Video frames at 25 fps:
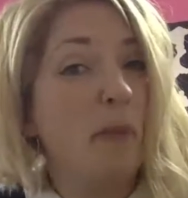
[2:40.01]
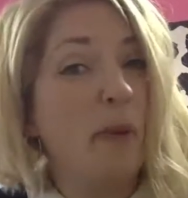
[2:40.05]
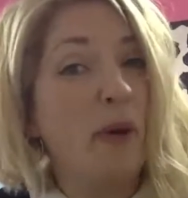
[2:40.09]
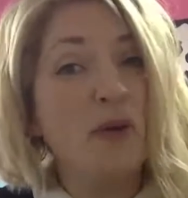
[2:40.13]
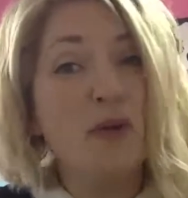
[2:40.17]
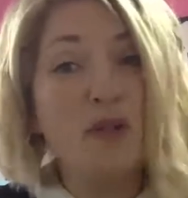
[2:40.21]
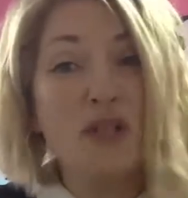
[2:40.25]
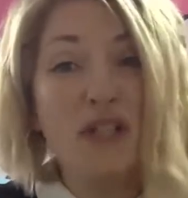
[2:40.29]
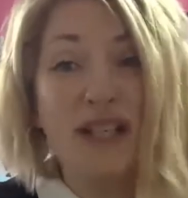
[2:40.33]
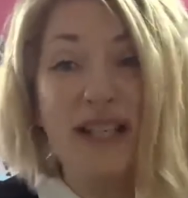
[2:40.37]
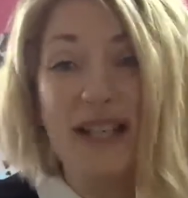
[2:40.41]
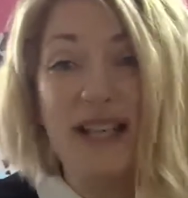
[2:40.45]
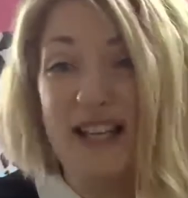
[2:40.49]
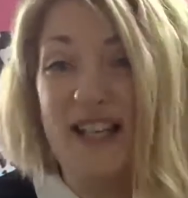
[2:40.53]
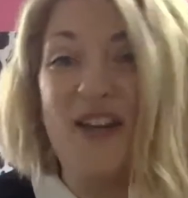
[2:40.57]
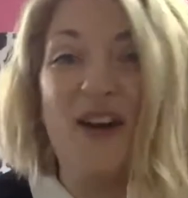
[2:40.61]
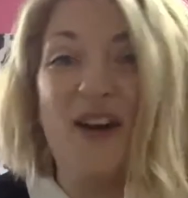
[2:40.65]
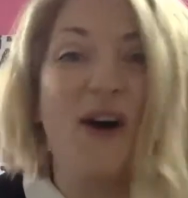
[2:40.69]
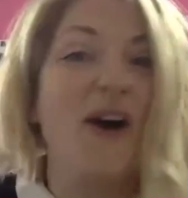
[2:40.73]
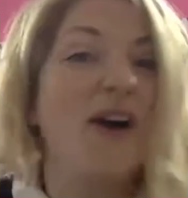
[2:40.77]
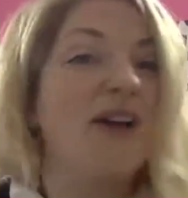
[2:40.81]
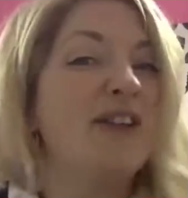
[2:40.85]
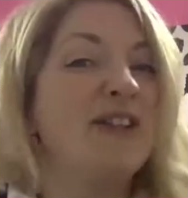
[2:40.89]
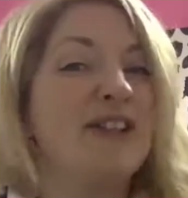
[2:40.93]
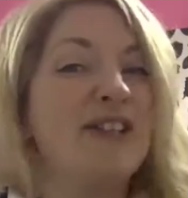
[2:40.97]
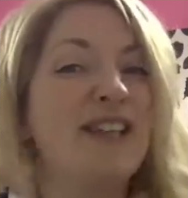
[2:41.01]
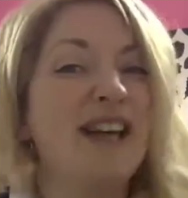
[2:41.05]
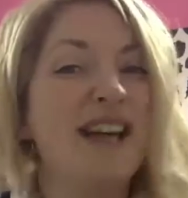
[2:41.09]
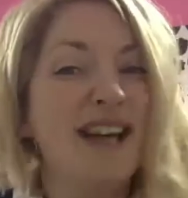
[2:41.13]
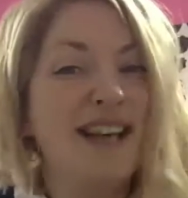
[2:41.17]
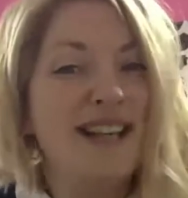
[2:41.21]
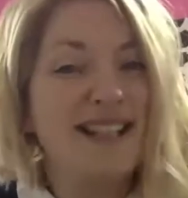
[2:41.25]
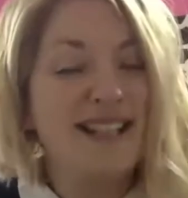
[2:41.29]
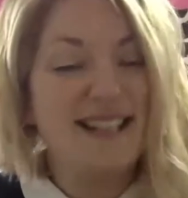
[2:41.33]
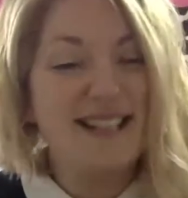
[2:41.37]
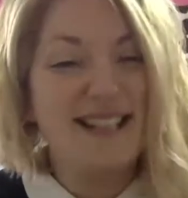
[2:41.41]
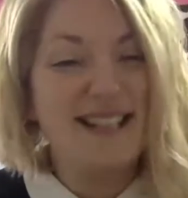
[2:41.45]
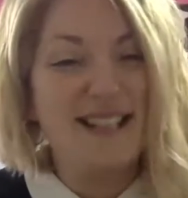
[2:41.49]
most kick-ass
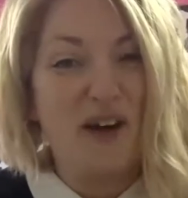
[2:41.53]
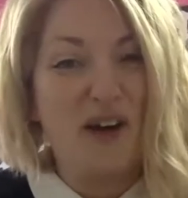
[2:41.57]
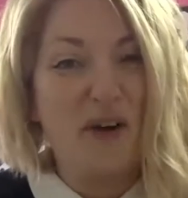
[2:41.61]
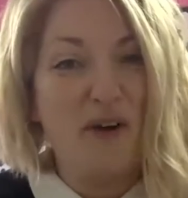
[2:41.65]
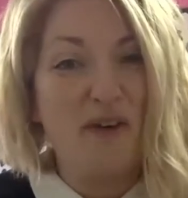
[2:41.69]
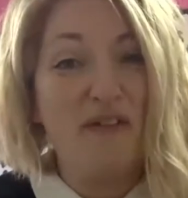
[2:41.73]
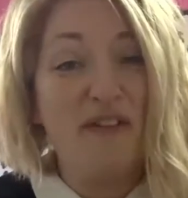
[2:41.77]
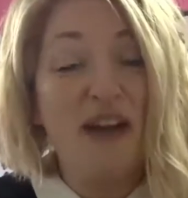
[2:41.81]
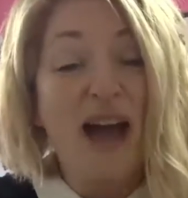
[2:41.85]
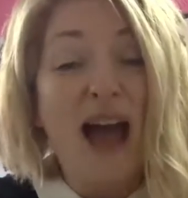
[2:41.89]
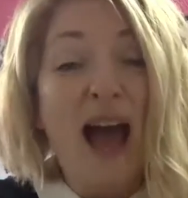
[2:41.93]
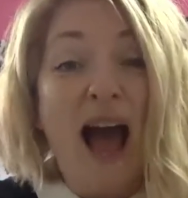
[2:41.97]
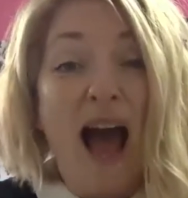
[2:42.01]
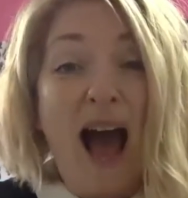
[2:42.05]
self,